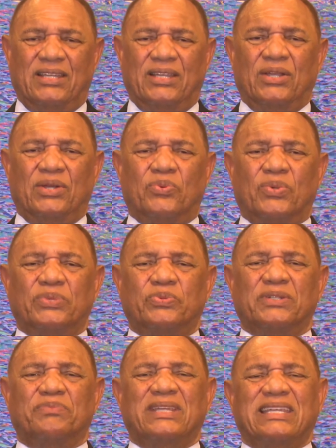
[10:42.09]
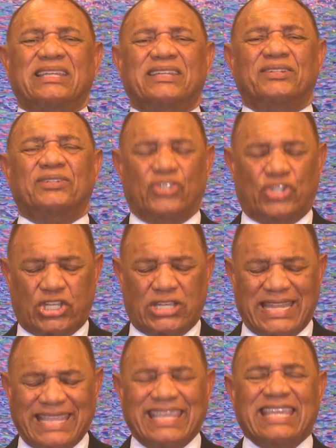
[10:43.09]
what would be
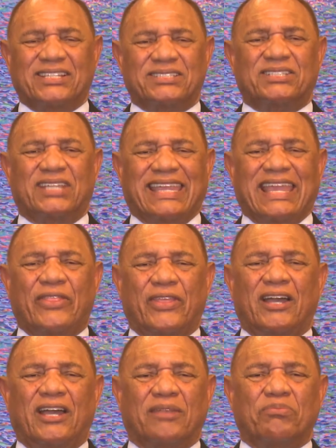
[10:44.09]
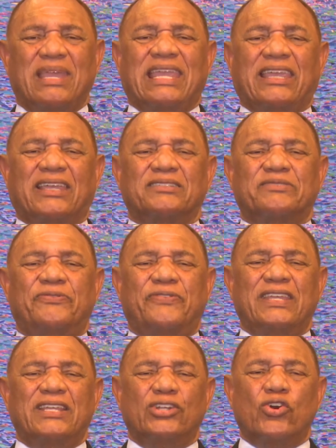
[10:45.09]
linking us together and making us
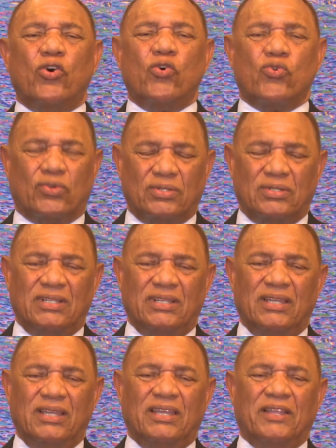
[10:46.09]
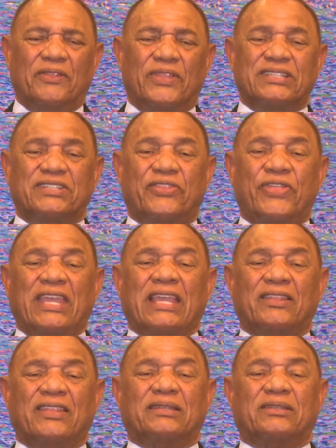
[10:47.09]
feel whole. This thing
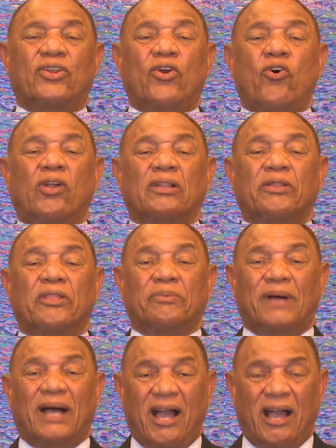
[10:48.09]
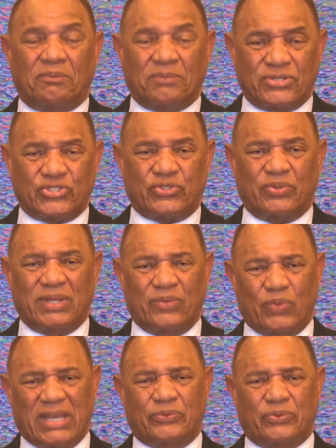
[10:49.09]
that called the Bahamas,
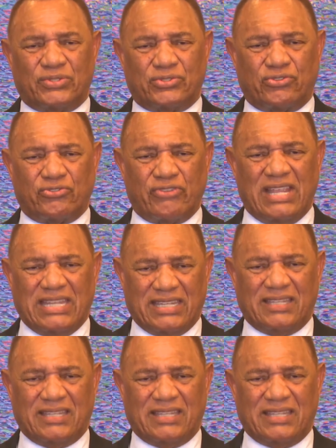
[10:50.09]
when it was created,